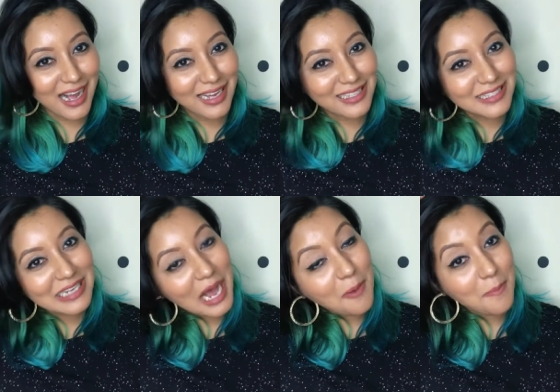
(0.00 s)
and
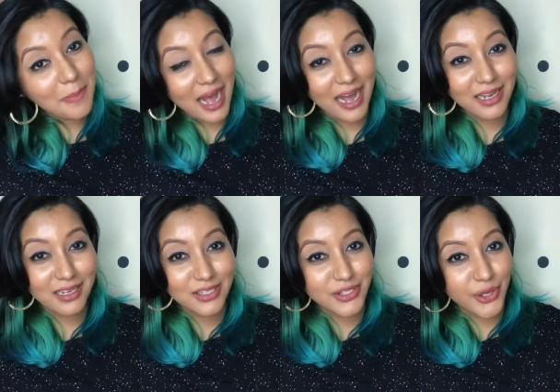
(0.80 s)
I'm back.
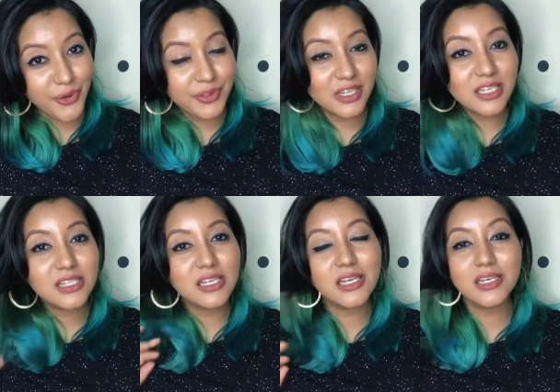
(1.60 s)
So
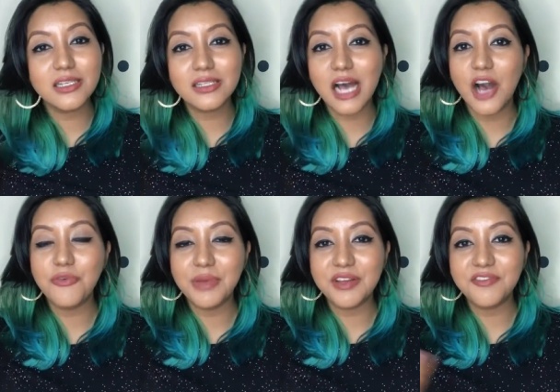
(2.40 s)
this is how
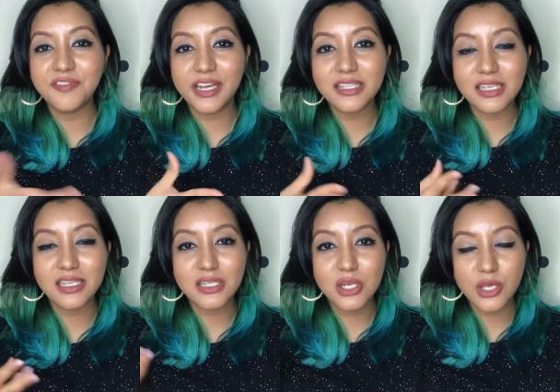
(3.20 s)
my face
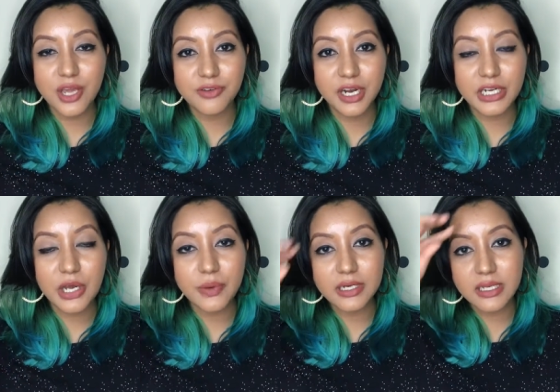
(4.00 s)
is looking right
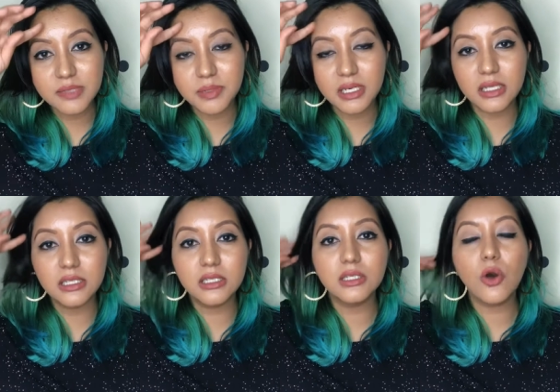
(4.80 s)
now. It has been a
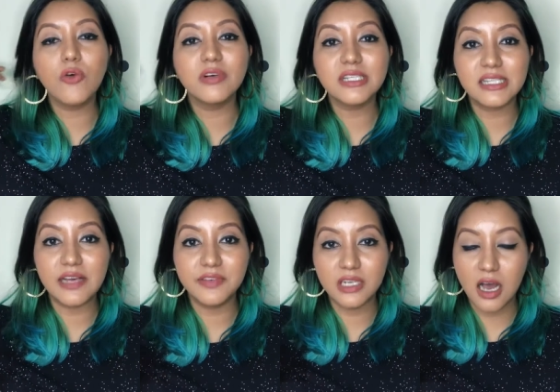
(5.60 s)
little over
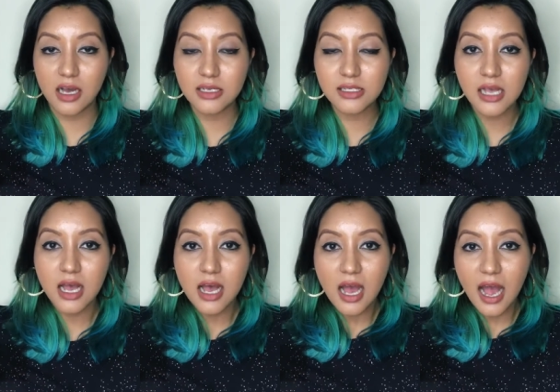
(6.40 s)
seven hours
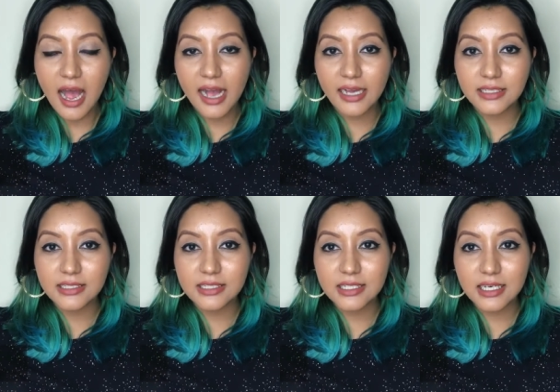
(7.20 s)

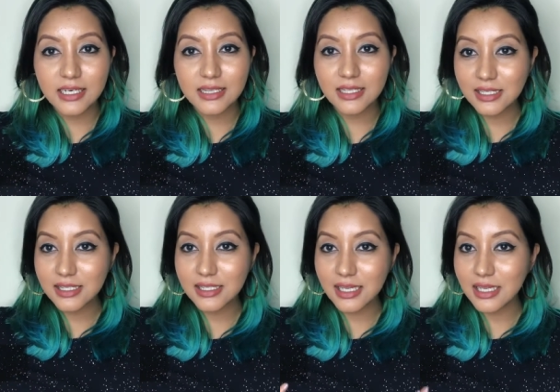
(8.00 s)
and uh,
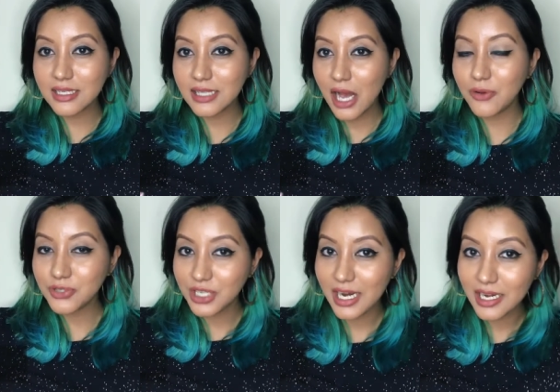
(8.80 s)
this is how
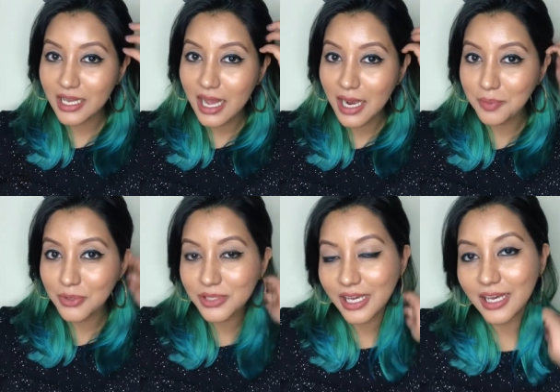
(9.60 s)
shiny I'm
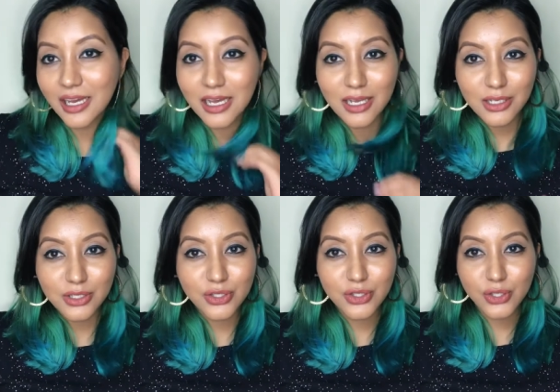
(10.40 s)
looking
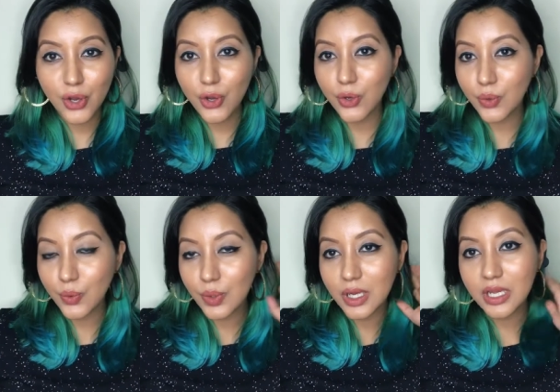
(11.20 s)

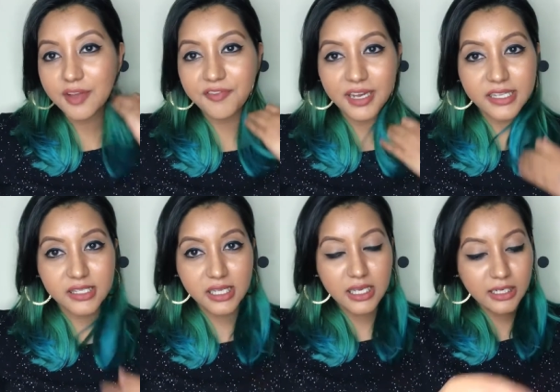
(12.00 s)
so if I
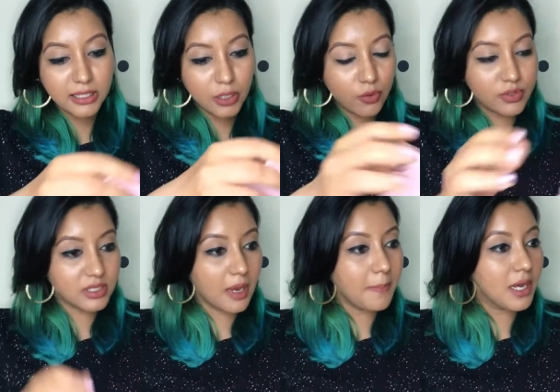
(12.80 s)
see close
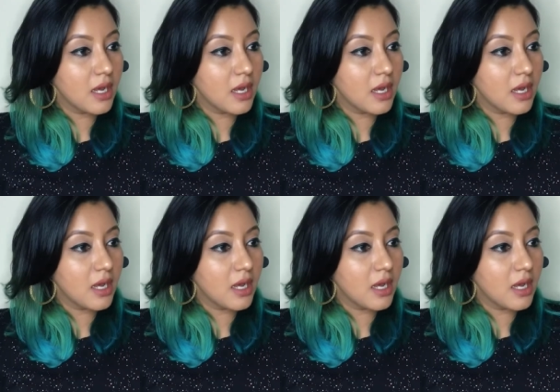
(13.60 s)
up